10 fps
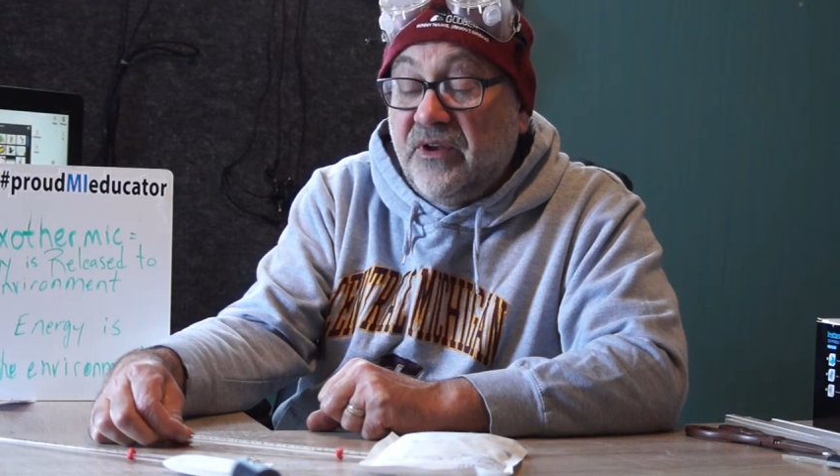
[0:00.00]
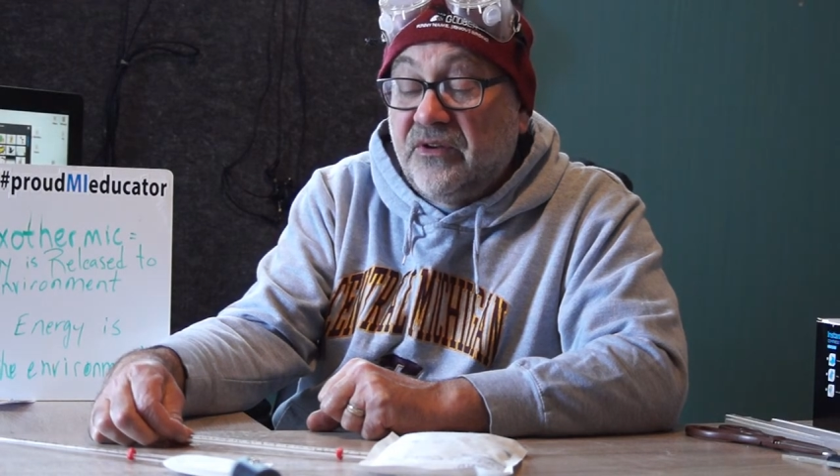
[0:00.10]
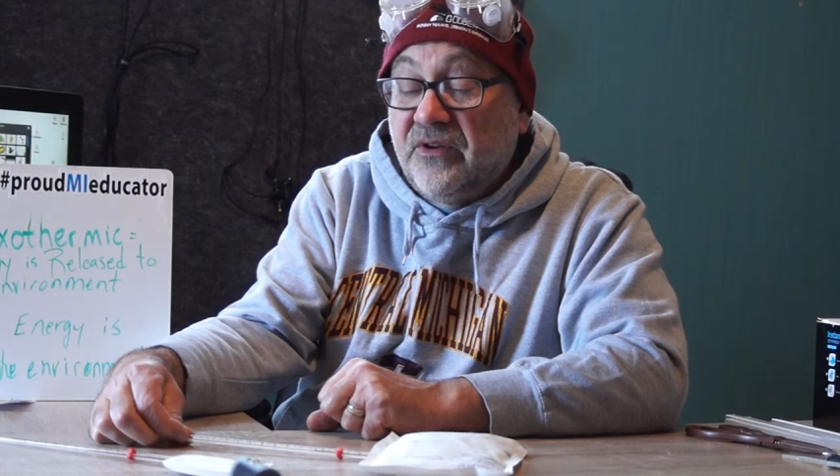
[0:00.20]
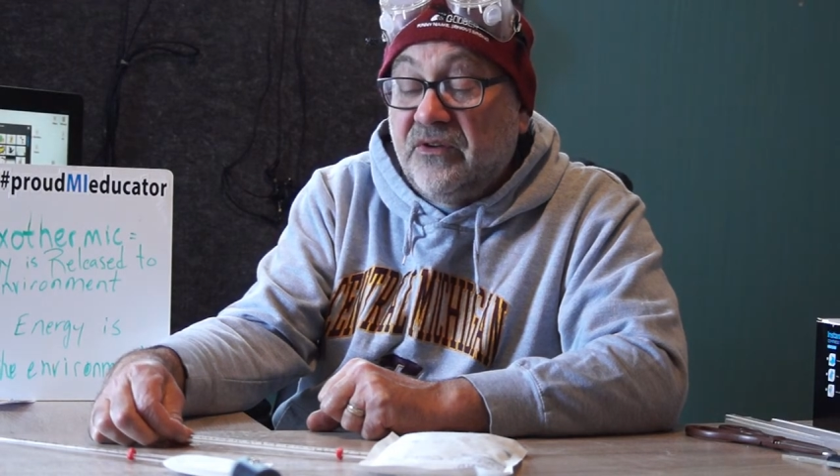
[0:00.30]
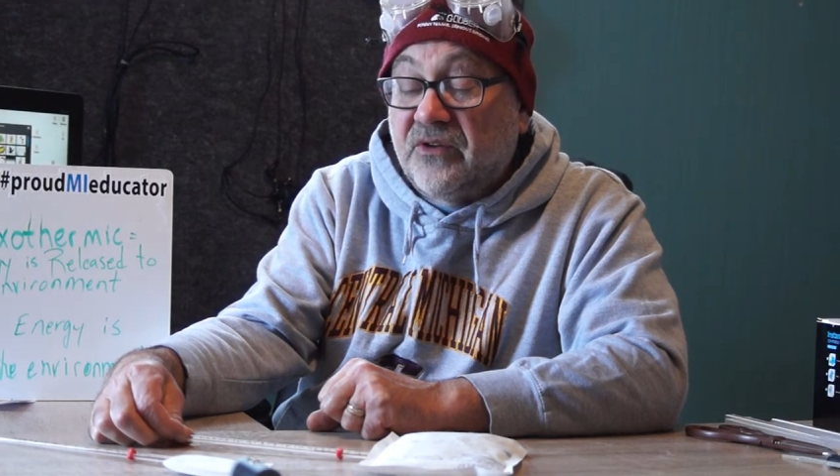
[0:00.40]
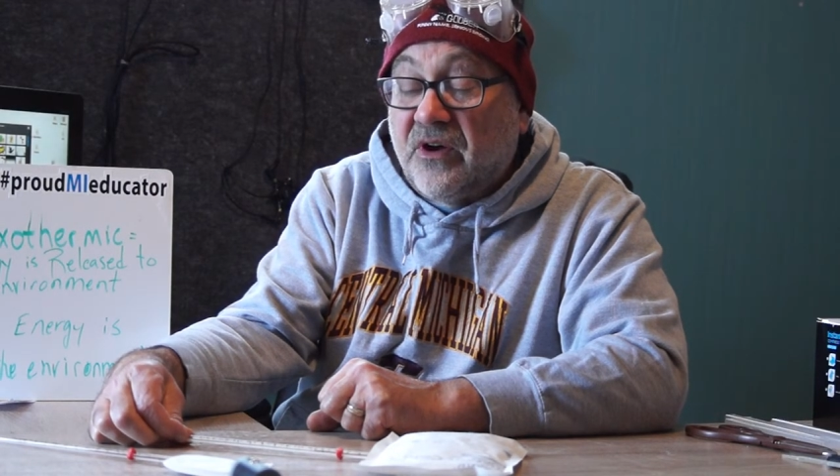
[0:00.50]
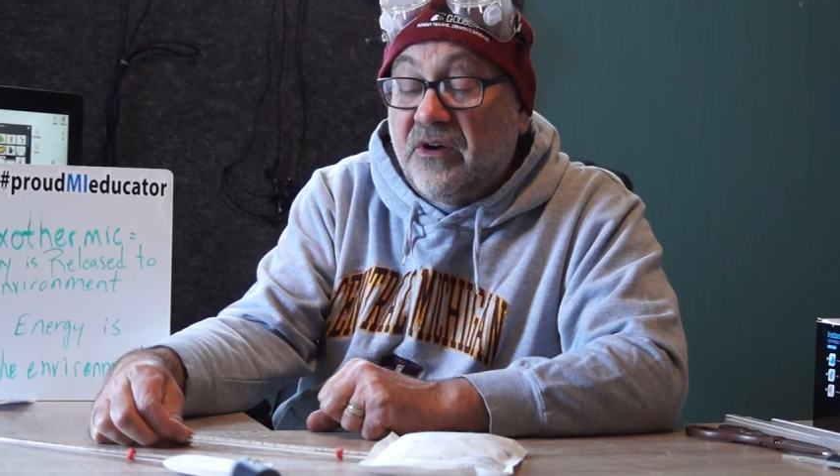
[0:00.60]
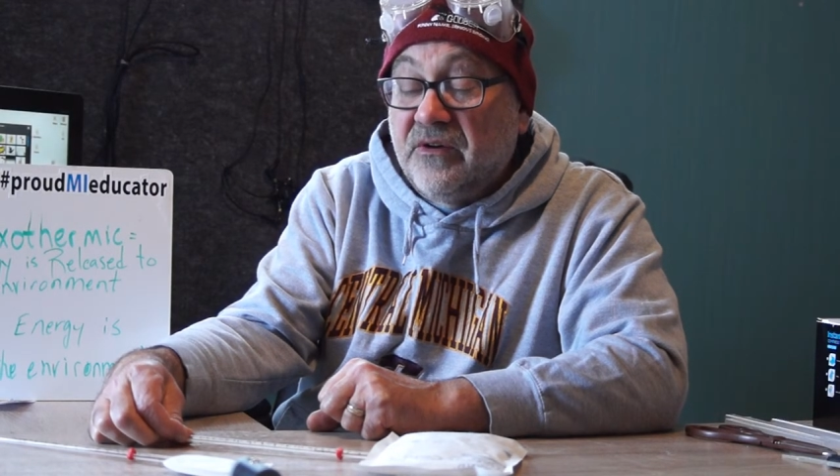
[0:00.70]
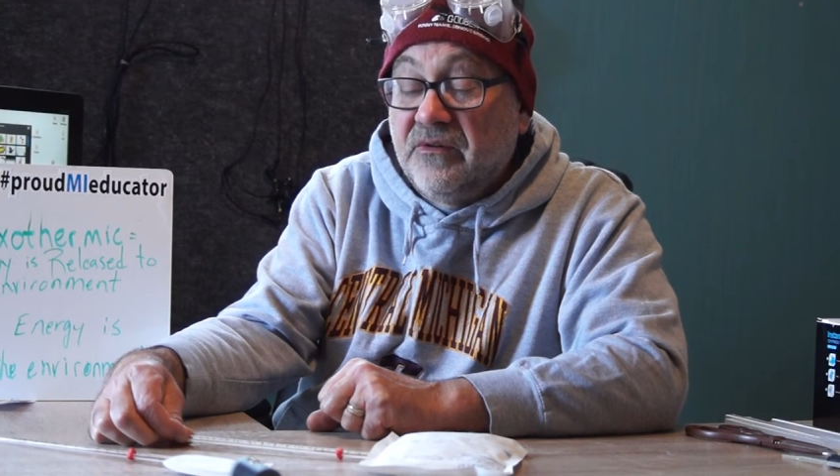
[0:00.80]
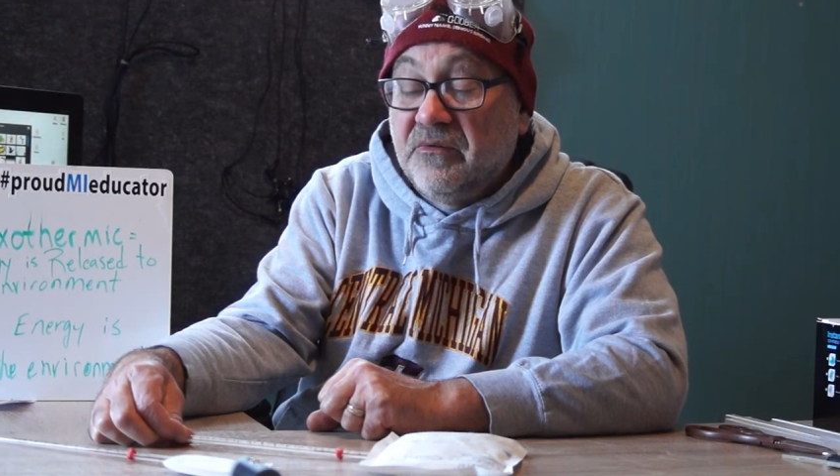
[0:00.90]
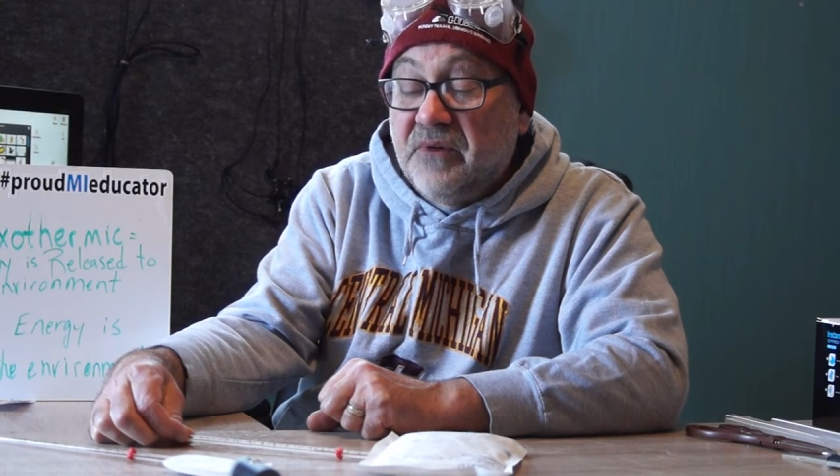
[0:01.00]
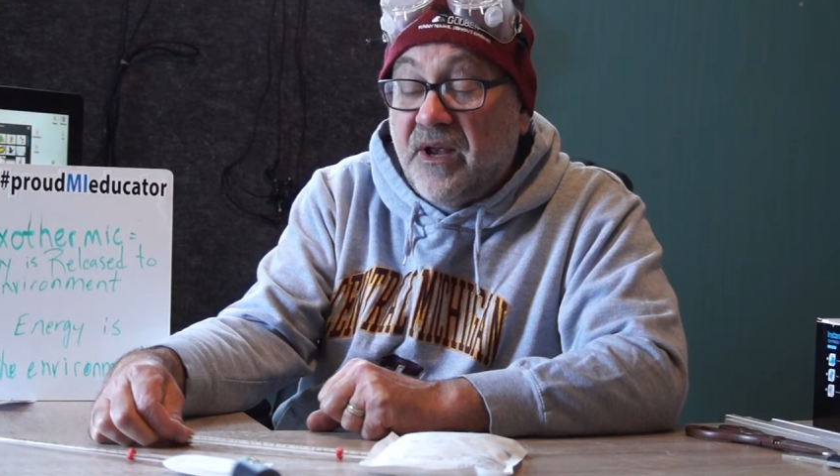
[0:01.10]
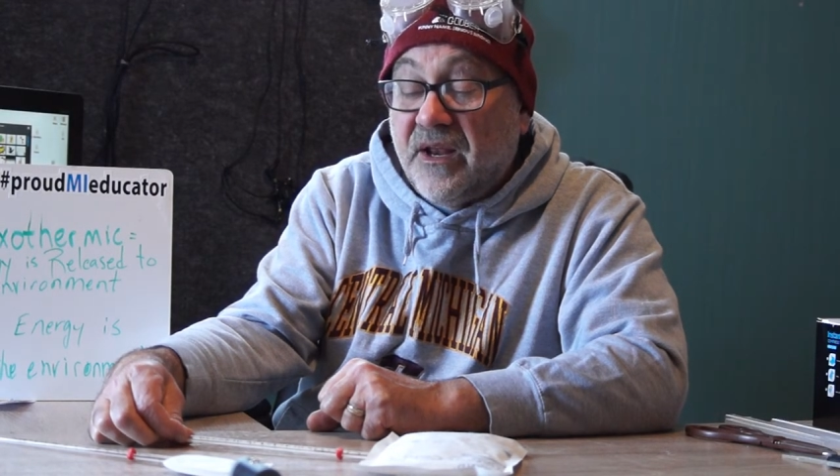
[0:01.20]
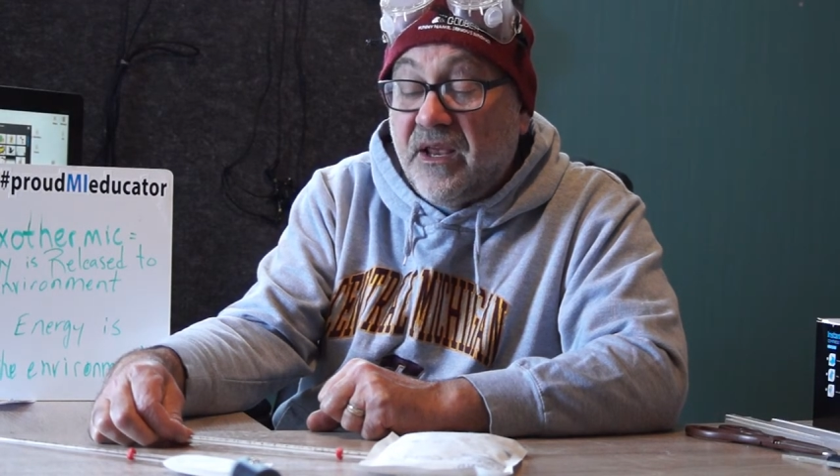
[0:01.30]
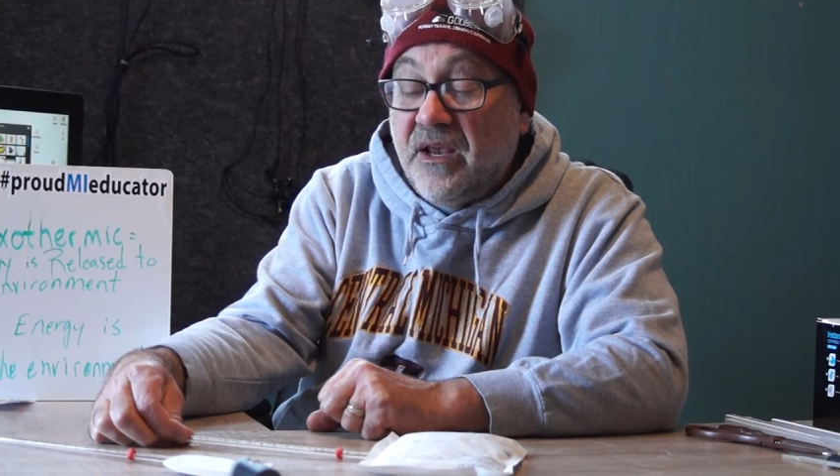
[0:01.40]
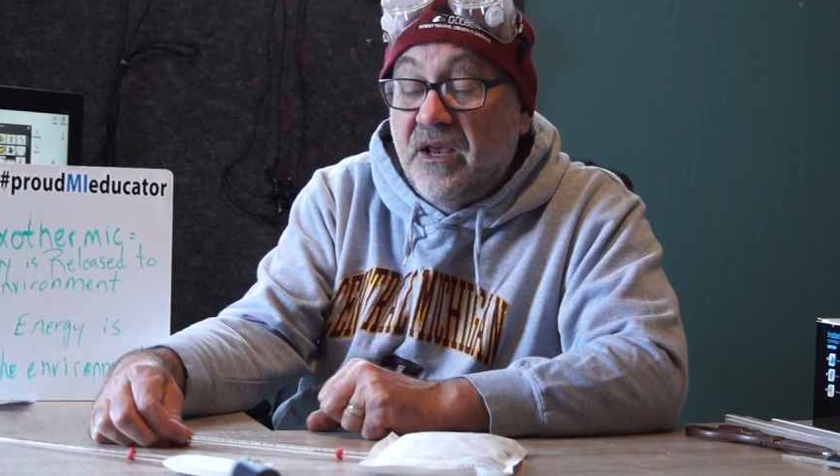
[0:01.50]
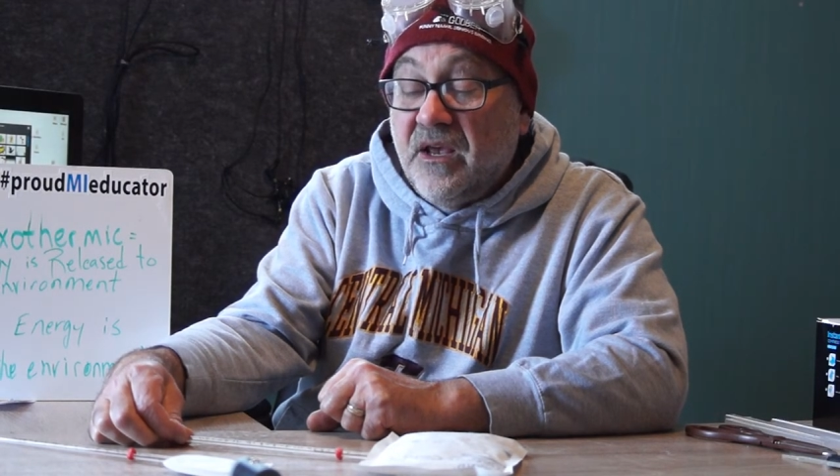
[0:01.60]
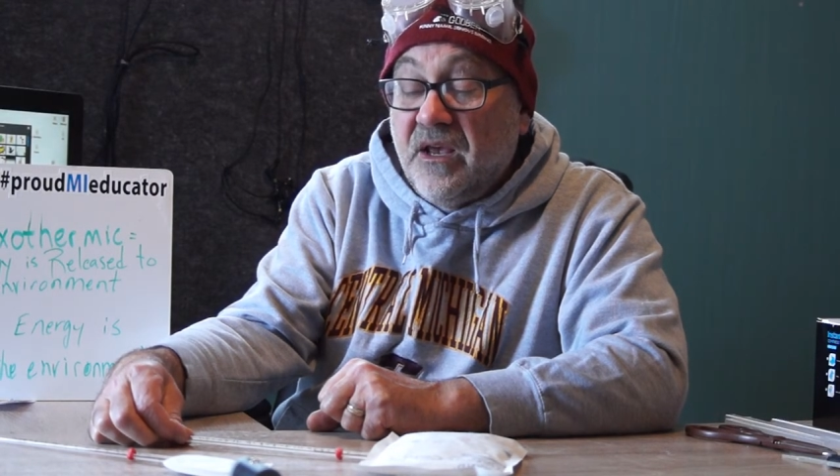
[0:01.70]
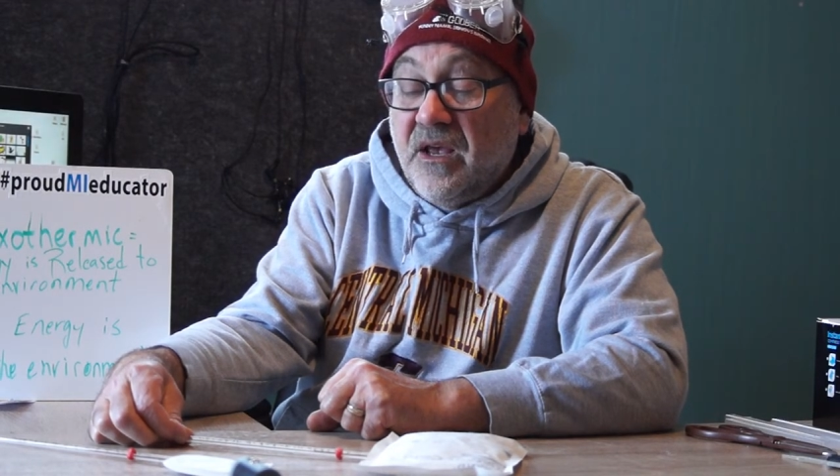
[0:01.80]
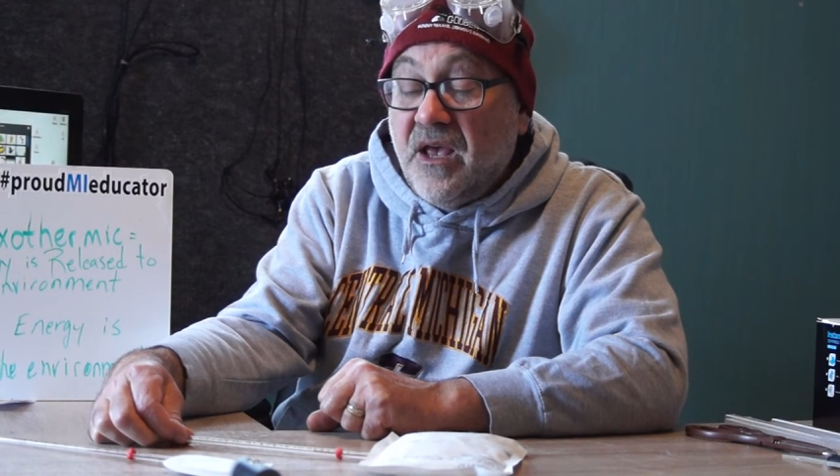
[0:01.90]
it is already
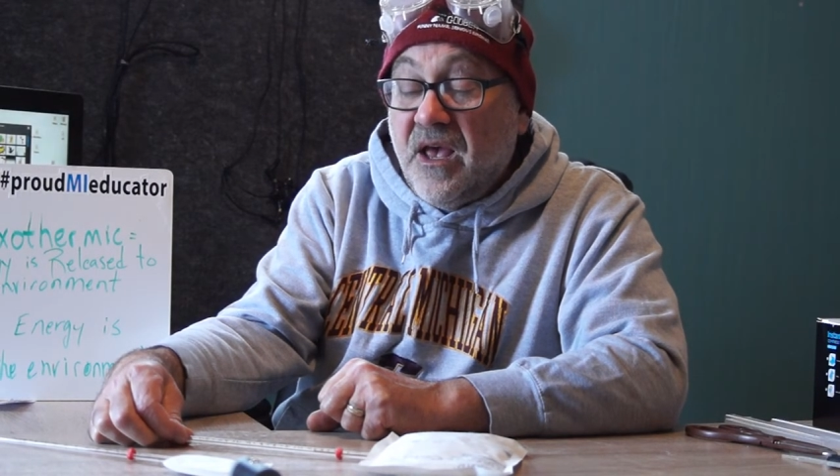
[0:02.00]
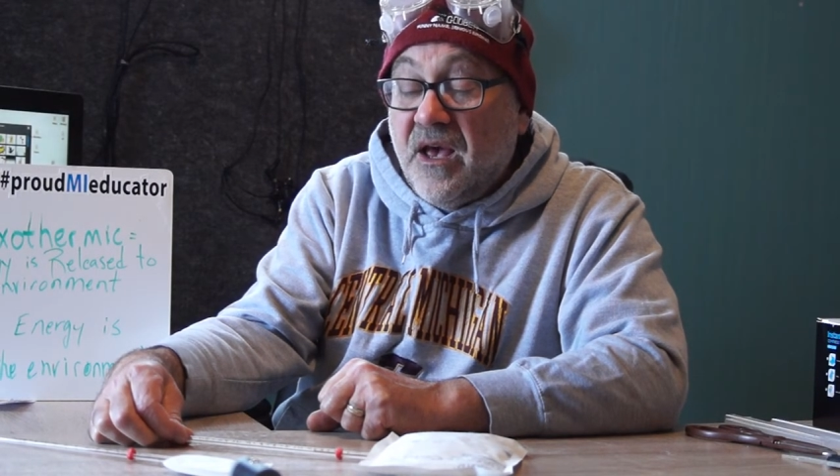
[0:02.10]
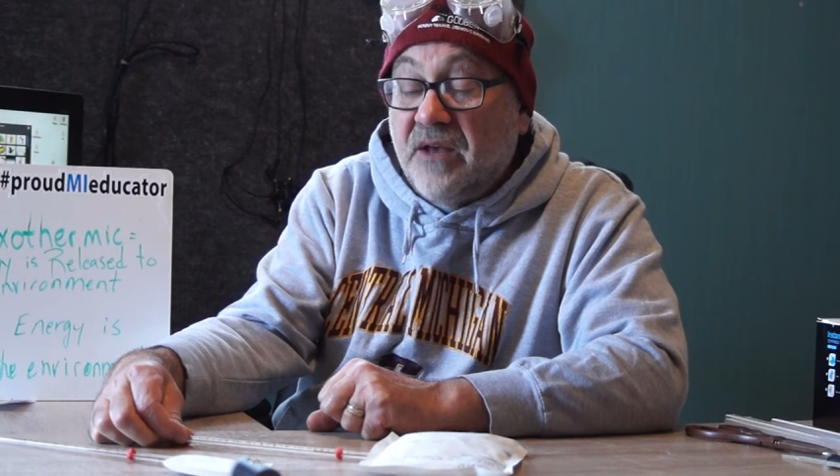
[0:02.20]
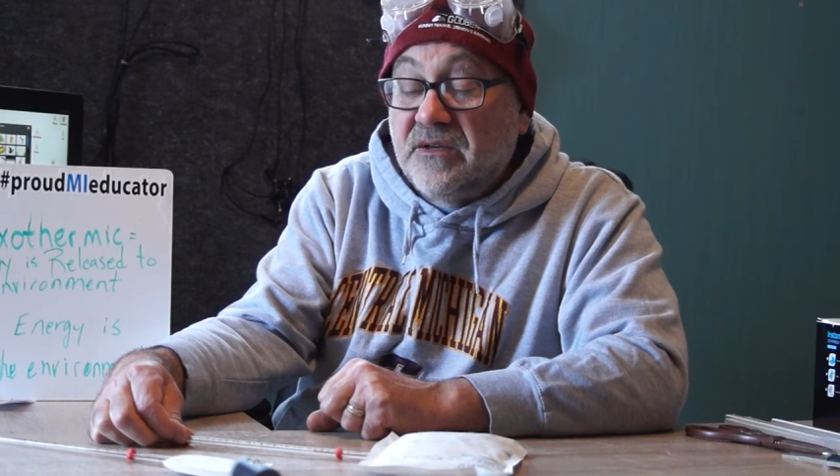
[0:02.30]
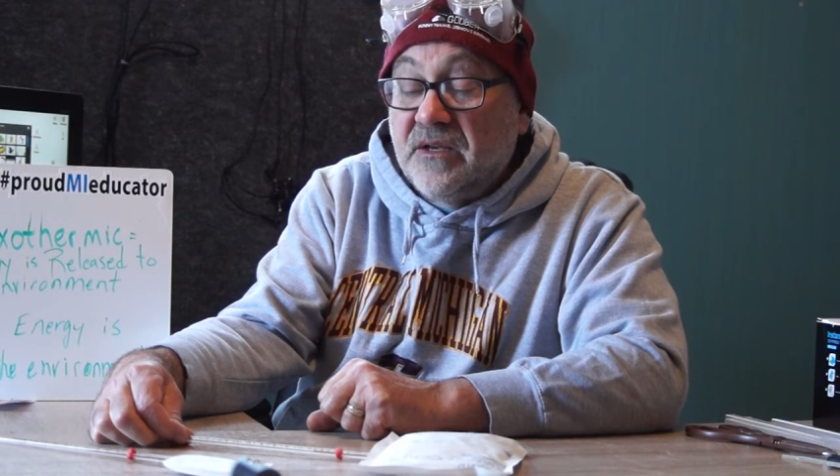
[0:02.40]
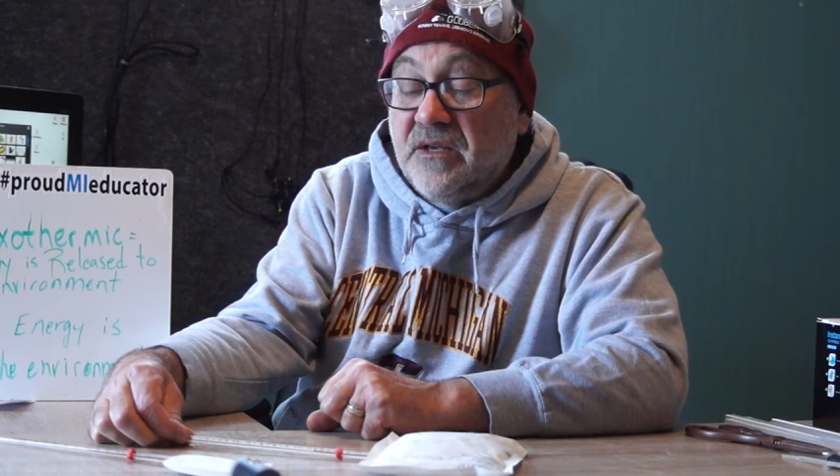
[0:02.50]
at